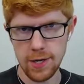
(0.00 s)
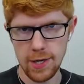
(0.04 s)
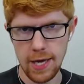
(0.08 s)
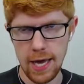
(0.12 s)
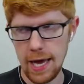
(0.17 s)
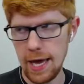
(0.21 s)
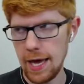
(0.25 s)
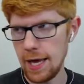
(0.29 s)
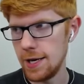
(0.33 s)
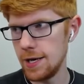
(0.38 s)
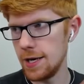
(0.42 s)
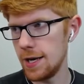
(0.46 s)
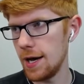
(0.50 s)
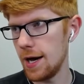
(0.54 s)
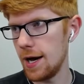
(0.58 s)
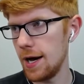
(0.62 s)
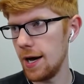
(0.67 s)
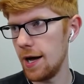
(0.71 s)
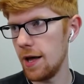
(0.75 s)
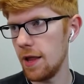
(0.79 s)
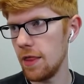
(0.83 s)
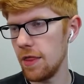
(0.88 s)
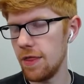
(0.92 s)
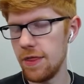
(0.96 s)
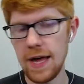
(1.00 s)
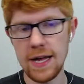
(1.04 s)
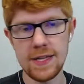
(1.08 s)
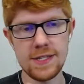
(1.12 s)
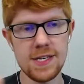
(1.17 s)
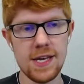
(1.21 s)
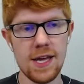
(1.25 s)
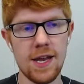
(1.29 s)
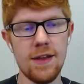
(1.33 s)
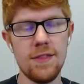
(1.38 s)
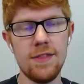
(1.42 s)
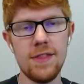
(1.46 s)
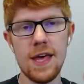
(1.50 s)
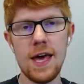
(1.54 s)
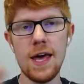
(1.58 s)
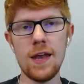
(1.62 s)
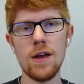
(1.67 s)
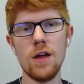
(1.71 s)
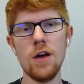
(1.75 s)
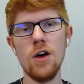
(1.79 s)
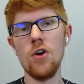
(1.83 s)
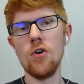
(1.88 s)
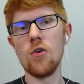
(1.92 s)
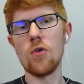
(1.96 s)
And that's it. And
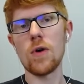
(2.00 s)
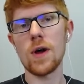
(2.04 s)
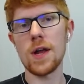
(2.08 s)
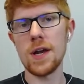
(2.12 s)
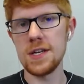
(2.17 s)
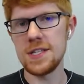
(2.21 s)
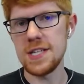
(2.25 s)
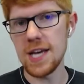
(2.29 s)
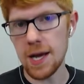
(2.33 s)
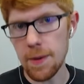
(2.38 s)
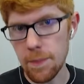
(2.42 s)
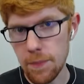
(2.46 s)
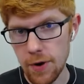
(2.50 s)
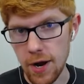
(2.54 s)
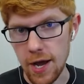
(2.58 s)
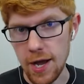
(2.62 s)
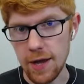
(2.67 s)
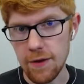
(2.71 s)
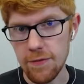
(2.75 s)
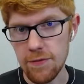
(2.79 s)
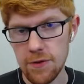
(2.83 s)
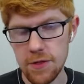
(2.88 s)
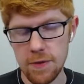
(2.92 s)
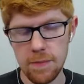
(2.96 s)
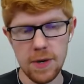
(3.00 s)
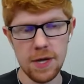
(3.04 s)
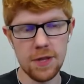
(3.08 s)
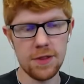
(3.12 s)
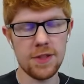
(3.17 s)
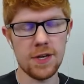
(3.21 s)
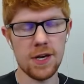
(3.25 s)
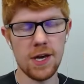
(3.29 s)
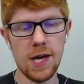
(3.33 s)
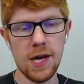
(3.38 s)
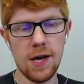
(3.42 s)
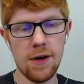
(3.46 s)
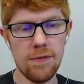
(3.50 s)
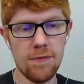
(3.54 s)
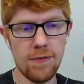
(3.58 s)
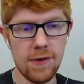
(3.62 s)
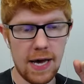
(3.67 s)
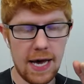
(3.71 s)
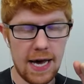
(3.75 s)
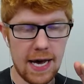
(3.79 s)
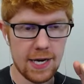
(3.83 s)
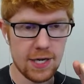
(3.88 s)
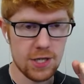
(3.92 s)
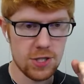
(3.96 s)
then we're gonna take a break for the month of
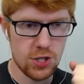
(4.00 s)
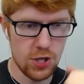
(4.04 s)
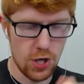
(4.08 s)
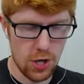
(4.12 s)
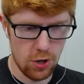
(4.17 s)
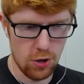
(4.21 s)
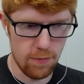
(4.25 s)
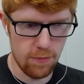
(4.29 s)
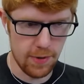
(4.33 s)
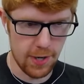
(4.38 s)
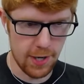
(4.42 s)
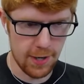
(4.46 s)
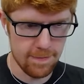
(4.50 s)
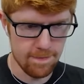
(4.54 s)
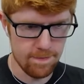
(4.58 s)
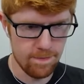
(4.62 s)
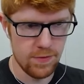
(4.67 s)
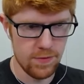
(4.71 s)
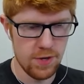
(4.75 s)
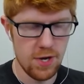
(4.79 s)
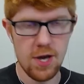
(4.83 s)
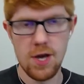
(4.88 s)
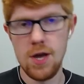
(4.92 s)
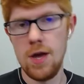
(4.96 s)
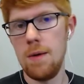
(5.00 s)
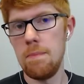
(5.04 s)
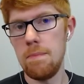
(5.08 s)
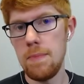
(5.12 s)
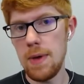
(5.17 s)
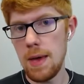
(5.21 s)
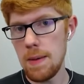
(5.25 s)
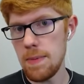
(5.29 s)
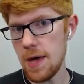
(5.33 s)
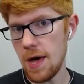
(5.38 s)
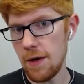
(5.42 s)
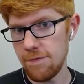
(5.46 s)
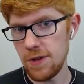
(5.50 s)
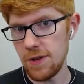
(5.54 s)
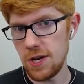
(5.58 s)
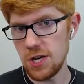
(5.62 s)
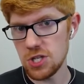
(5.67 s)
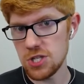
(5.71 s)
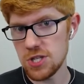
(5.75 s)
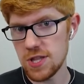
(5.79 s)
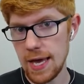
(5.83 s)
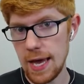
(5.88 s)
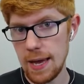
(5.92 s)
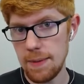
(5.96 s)
October. Maybe I'll
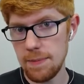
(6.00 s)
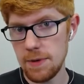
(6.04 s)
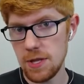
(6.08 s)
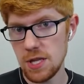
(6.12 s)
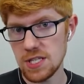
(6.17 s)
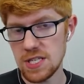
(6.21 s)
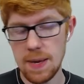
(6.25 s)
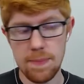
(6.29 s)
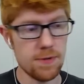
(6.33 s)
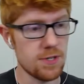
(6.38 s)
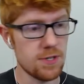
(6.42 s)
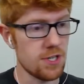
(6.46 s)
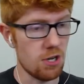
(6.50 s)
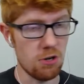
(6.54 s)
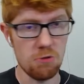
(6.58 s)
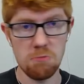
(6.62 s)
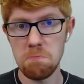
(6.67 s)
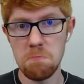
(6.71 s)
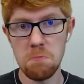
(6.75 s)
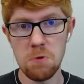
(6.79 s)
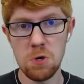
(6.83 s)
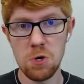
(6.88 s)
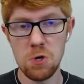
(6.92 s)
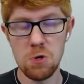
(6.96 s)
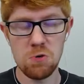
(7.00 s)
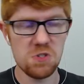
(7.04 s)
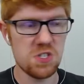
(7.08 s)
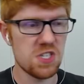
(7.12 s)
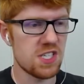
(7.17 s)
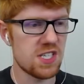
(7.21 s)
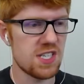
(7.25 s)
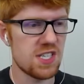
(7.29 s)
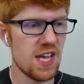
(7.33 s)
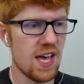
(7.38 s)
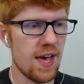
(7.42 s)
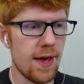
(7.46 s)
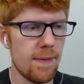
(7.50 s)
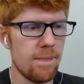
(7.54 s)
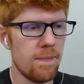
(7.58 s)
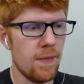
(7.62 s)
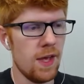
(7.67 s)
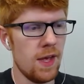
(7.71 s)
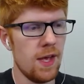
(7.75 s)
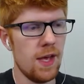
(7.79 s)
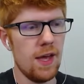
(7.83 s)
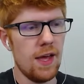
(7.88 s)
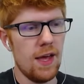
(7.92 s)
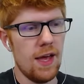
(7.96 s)
finish the game in this episode. Who's to say?
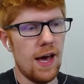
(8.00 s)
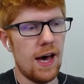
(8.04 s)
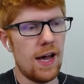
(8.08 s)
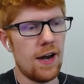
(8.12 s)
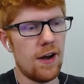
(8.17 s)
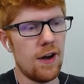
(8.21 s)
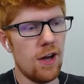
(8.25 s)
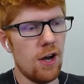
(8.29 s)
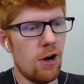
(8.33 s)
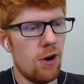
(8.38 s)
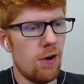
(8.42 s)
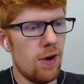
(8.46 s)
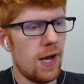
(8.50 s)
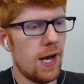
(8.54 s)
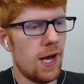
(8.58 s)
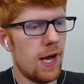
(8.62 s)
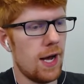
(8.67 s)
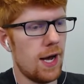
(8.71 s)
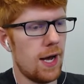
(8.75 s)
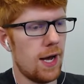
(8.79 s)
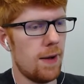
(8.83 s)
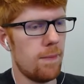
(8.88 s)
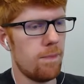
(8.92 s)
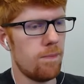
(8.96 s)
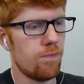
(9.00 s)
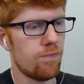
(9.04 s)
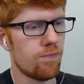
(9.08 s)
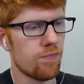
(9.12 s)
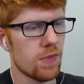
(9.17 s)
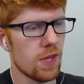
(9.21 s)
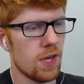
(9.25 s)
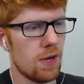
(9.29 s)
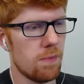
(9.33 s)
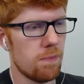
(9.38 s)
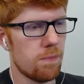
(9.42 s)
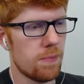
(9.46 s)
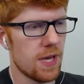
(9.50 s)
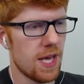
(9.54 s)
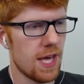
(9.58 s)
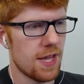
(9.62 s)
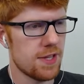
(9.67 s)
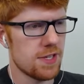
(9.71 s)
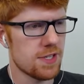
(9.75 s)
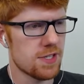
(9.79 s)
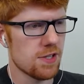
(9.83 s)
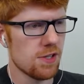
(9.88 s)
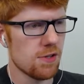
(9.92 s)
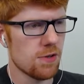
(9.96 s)
I don't know, but yeah,
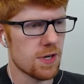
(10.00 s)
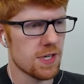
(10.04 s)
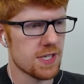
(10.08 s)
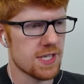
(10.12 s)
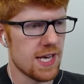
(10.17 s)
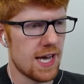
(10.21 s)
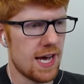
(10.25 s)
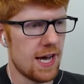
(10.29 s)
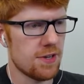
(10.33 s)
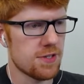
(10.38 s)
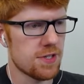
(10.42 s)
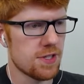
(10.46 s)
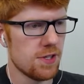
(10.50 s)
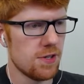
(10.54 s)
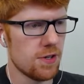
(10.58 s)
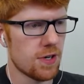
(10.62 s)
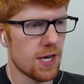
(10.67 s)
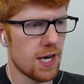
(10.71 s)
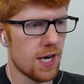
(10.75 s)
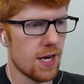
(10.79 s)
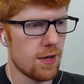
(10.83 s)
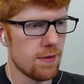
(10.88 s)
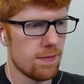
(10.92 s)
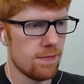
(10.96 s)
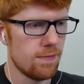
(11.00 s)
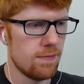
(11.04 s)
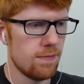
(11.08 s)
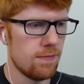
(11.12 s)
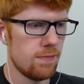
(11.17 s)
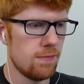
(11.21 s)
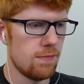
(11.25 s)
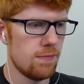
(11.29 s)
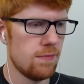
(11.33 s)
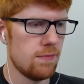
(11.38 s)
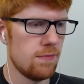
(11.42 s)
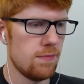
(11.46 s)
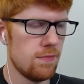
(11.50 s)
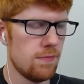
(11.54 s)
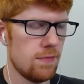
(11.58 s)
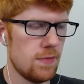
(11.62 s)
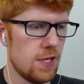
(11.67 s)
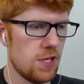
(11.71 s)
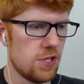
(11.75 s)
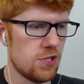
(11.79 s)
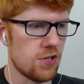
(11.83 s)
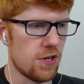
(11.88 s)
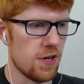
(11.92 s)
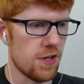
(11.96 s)
this is Lucca's house. Lucca,
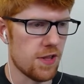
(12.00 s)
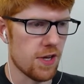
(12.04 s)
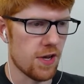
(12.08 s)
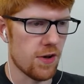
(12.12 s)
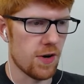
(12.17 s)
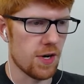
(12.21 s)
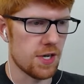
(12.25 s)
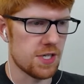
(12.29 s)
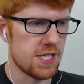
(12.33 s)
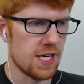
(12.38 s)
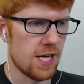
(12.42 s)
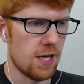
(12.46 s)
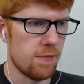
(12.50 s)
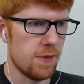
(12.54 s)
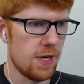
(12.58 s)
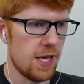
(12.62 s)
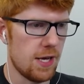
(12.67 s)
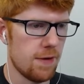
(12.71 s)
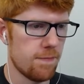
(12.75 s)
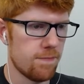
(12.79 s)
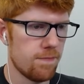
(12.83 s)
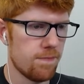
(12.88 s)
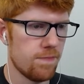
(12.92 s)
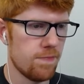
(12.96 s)
is there anything you want to tell me?